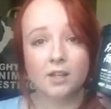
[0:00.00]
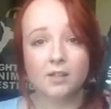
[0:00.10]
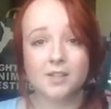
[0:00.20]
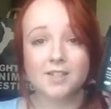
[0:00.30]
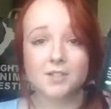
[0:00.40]

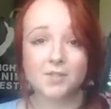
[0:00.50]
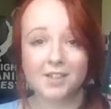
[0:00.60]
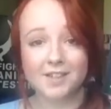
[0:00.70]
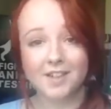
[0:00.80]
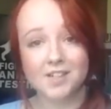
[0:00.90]
this is
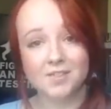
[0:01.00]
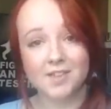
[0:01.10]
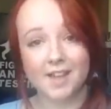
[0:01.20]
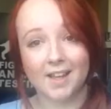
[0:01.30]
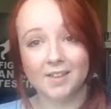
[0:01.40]
really nice for
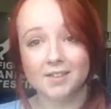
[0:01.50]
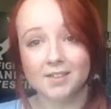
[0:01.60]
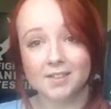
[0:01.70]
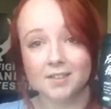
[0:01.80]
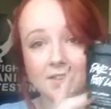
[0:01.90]
that.
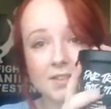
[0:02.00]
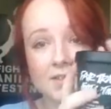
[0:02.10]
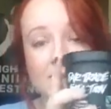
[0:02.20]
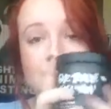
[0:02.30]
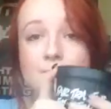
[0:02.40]

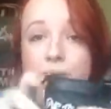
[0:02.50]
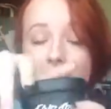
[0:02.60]
And